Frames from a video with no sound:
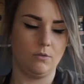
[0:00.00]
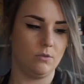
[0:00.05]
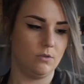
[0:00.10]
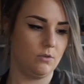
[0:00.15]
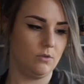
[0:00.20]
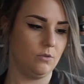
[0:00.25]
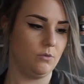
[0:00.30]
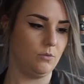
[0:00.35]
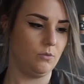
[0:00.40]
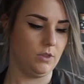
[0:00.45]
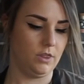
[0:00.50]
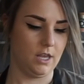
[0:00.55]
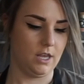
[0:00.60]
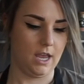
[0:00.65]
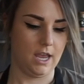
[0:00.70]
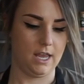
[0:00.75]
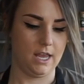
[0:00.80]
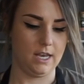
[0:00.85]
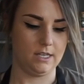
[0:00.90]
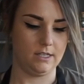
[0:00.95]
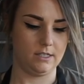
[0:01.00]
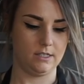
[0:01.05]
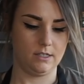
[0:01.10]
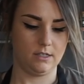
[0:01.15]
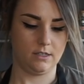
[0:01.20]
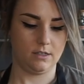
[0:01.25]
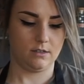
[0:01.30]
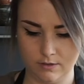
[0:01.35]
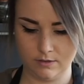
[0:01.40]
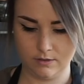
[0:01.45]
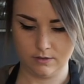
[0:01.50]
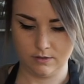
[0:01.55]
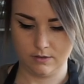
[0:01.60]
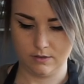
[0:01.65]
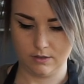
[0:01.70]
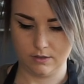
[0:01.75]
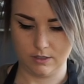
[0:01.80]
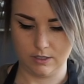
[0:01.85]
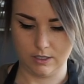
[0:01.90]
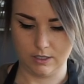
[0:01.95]
with the hands.
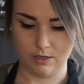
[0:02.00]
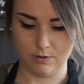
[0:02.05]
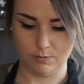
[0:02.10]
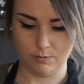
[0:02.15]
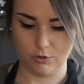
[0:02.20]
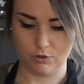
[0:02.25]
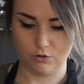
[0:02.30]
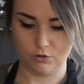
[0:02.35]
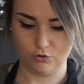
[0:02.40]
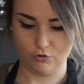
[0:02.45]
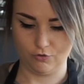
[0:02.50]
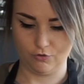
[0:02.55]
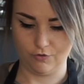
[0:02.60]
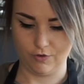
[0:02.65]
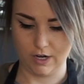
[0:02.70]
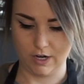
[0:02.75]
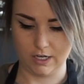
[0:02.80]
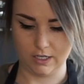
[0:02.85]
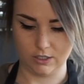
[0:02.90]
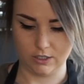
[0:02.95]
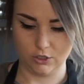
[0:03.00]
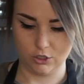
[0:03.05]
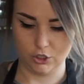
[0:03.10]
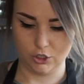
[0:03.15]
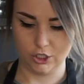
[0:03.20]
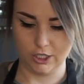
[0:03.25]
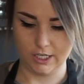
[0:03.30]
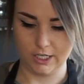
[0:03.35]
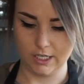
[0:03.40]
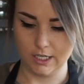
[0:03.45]
And I'm just shredding the chicken.